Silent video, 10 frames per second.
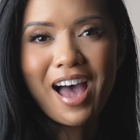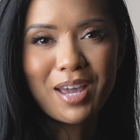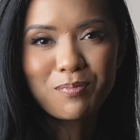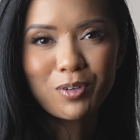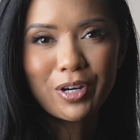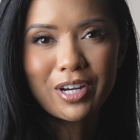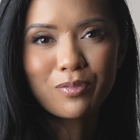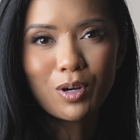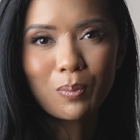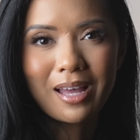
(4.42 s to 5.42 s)
I'm Maria
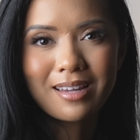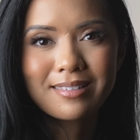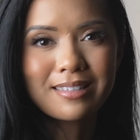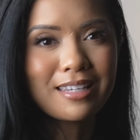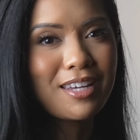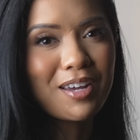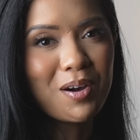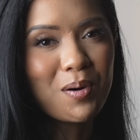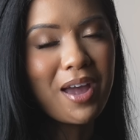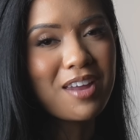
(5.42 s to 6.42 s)
Robles, C E
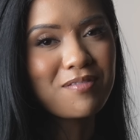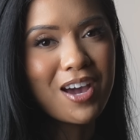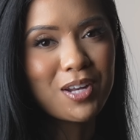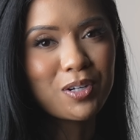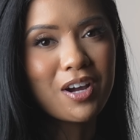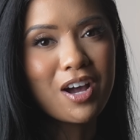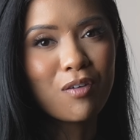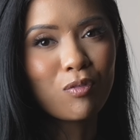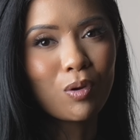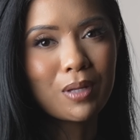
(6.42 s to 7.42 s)
O and founder
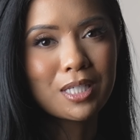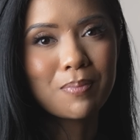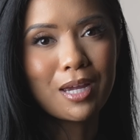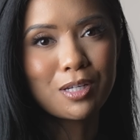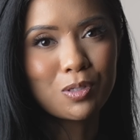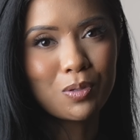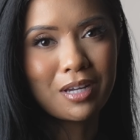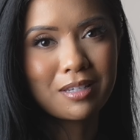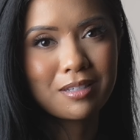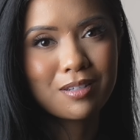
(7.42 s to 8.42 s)
of Robles
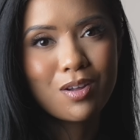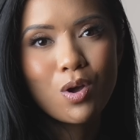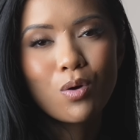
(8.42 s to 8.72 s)
BioCeutics.